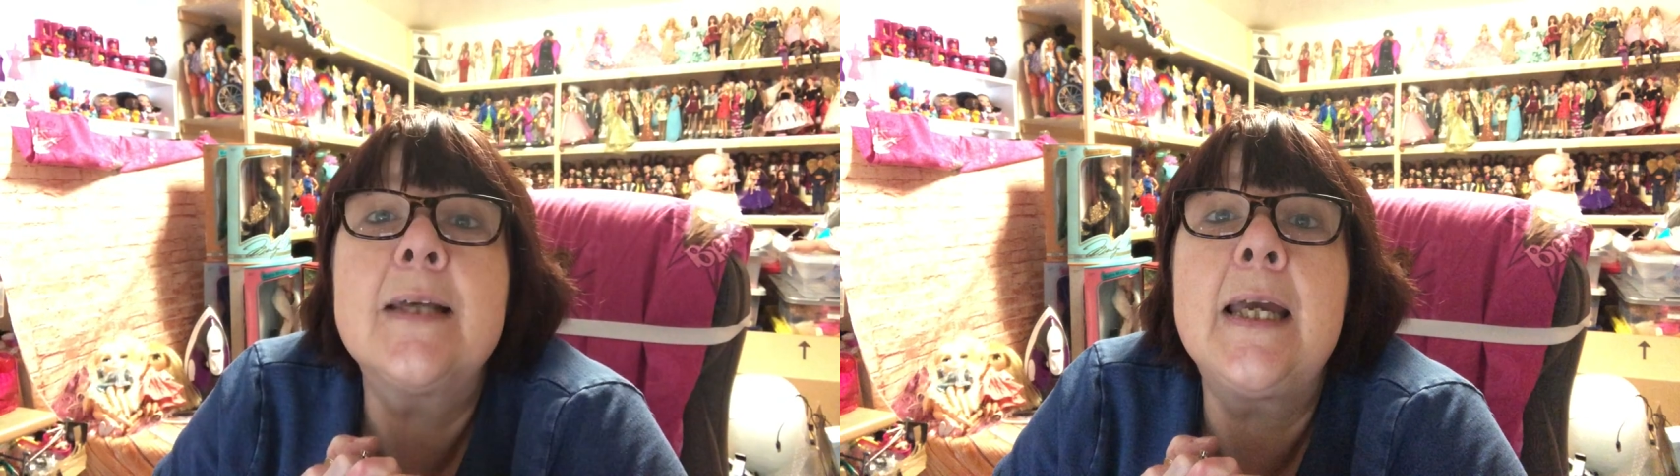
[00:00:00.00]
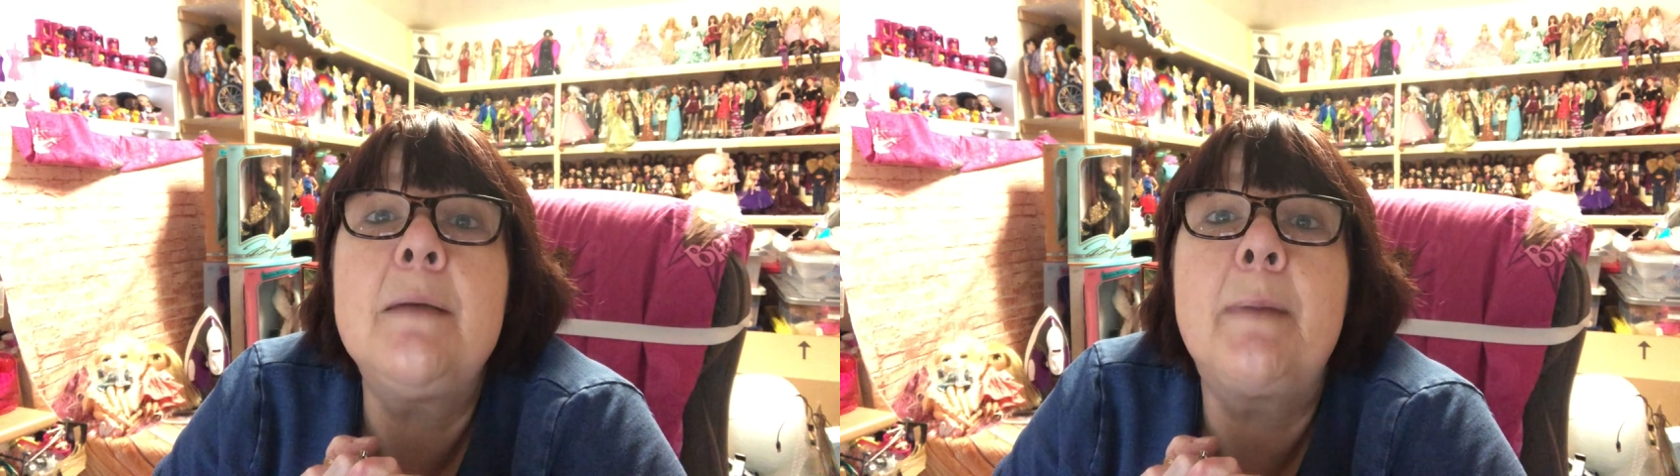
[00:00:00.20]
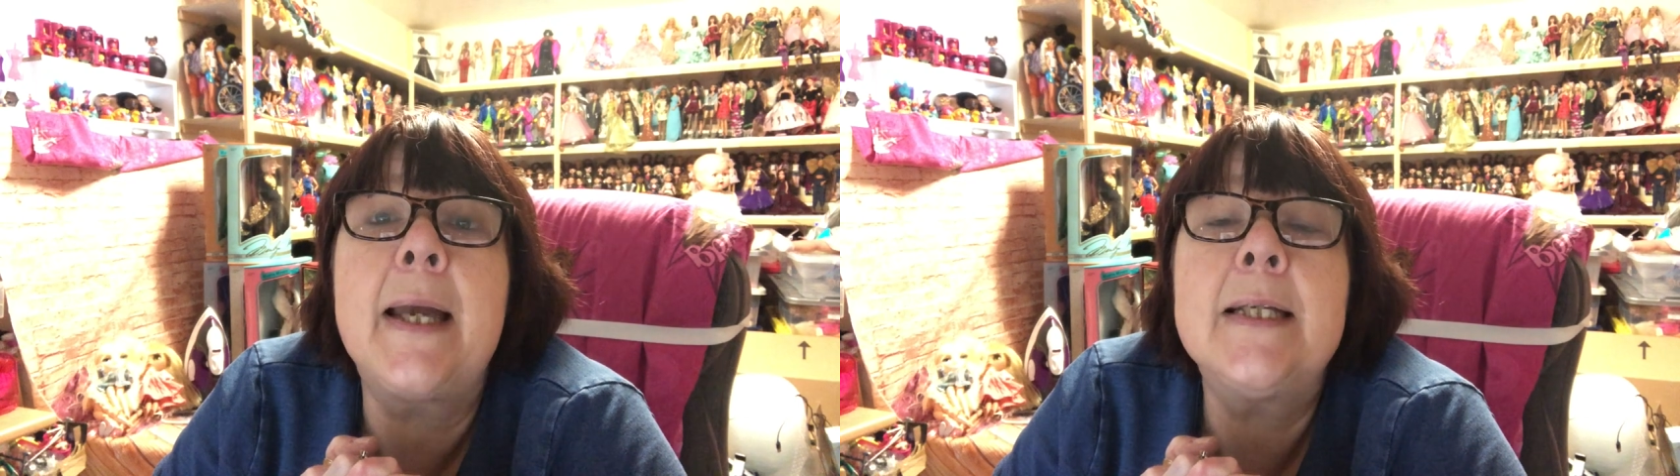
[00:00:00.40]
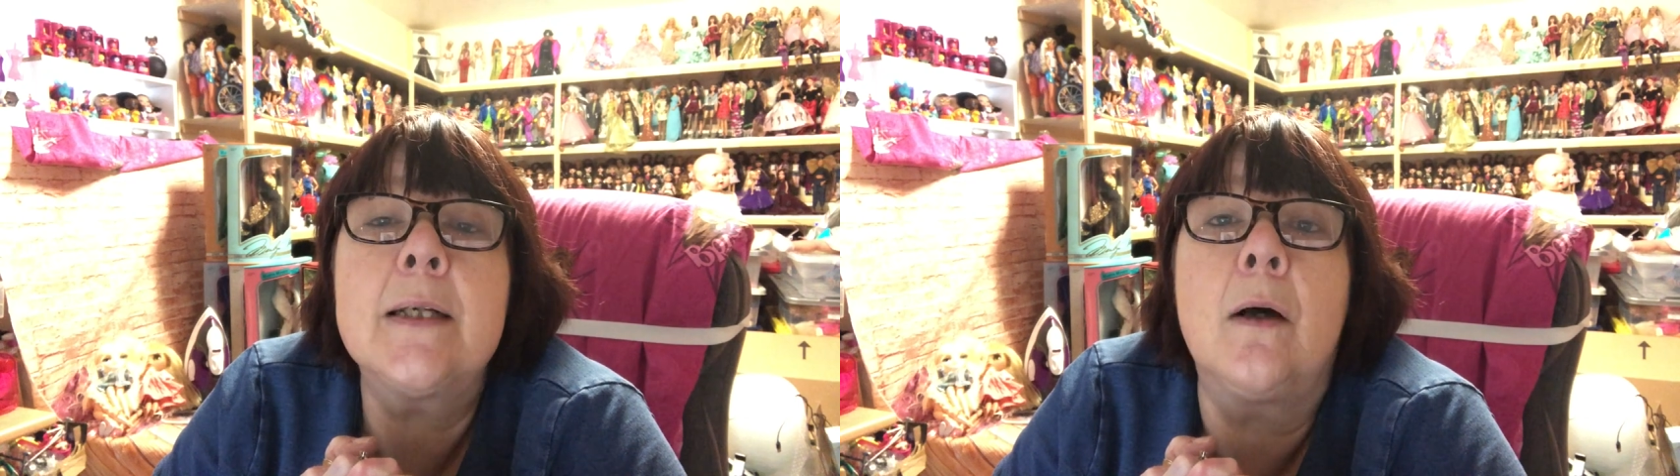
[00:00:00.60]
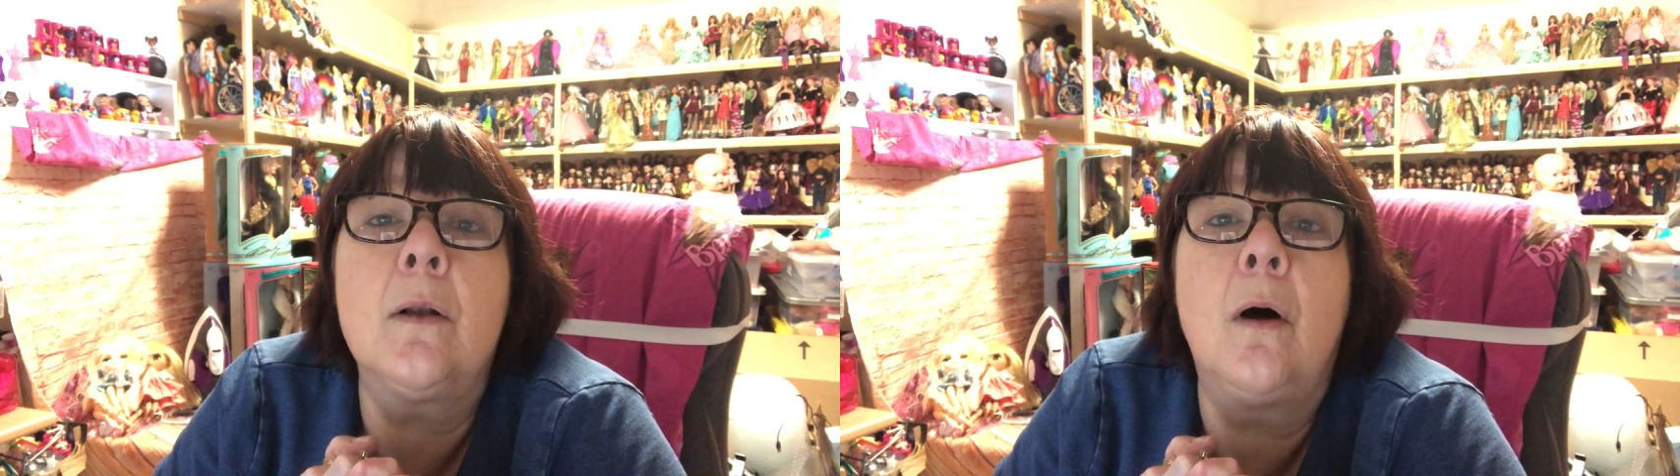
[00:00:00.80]
eBay
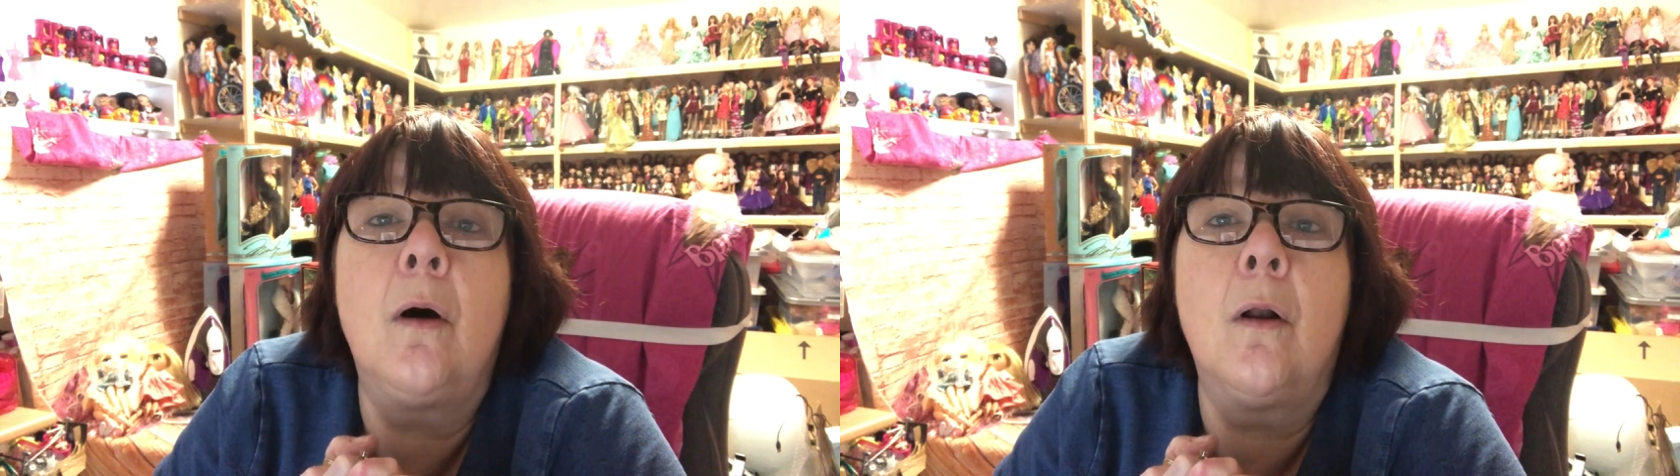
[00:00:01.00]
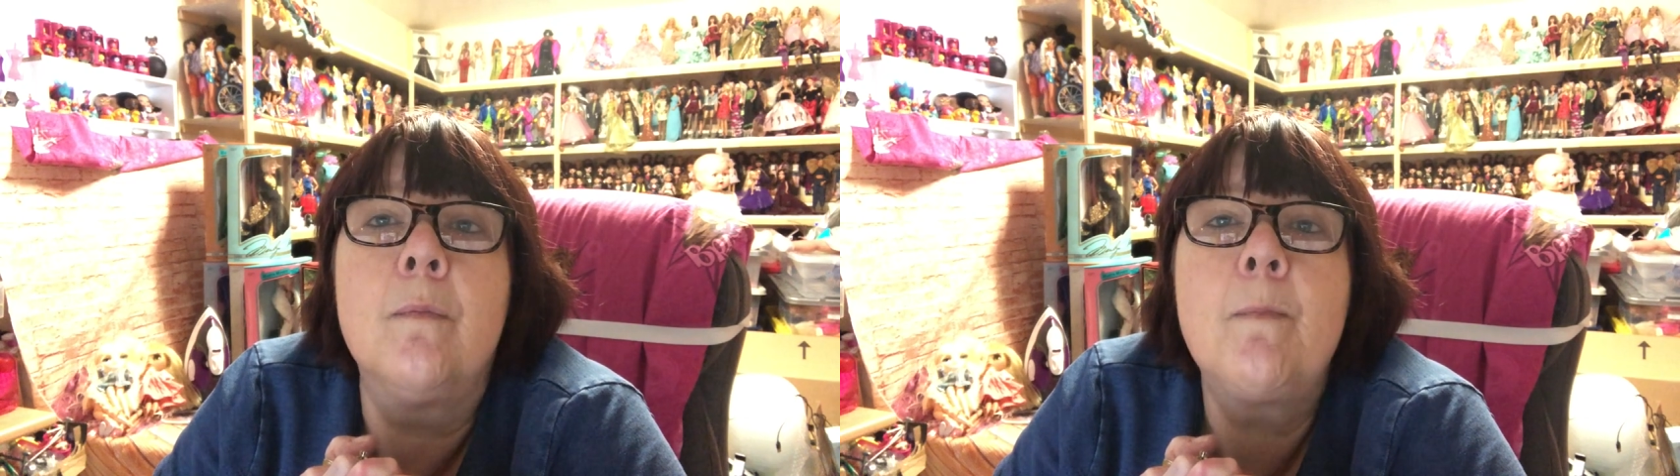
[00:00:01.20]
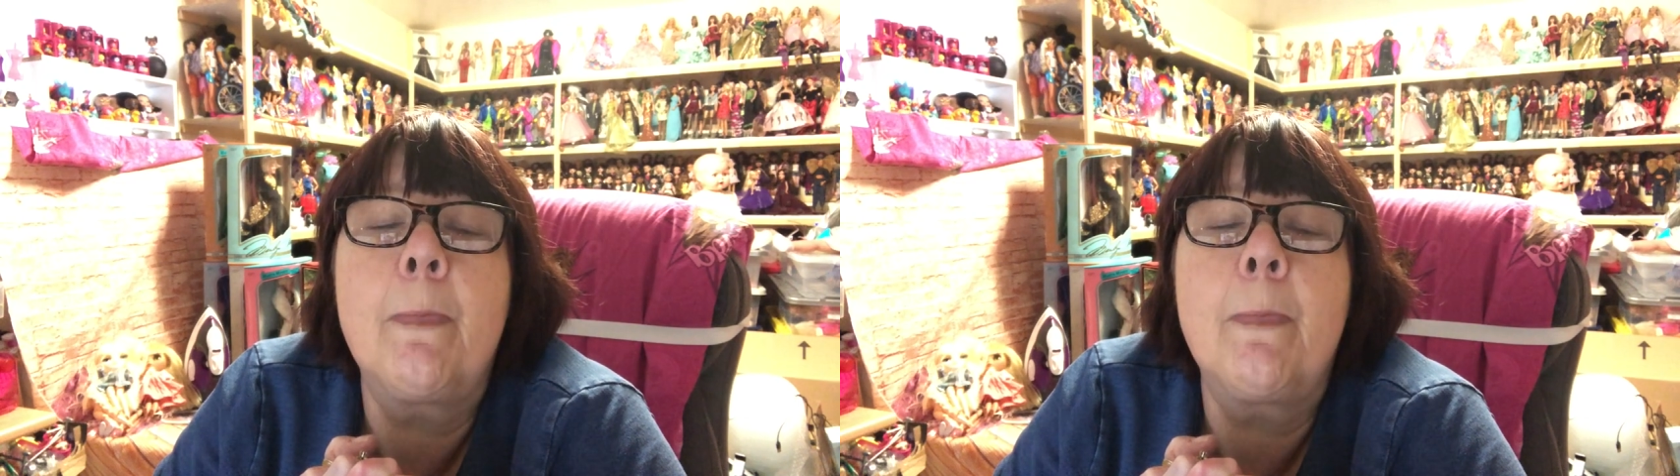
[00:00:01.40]
doll haul.